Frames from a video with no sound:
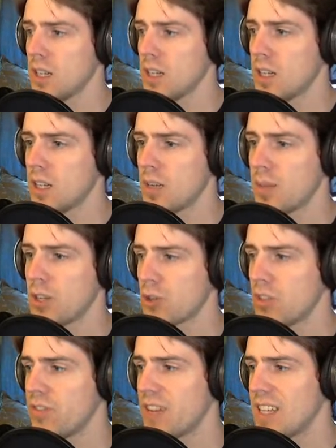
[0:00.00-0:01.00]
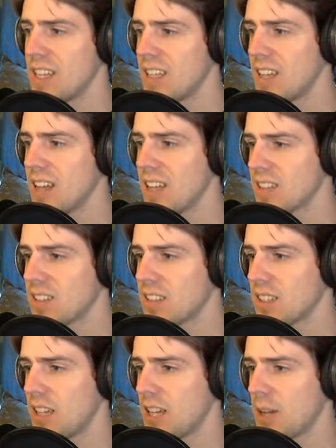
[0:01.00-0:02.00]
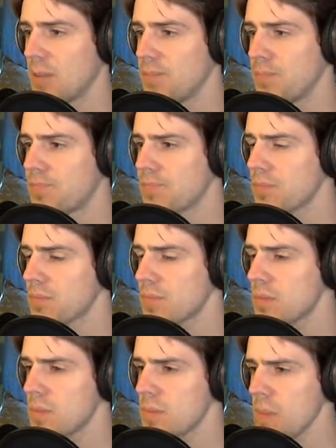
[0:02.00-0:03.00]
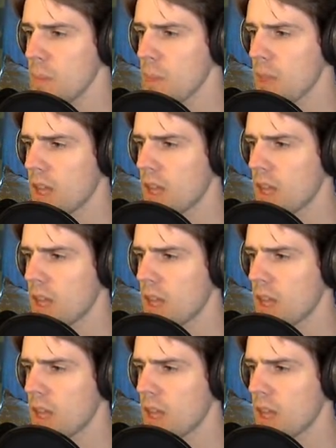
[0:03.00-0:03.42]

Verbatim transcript: uh, Metroidvania-esque game.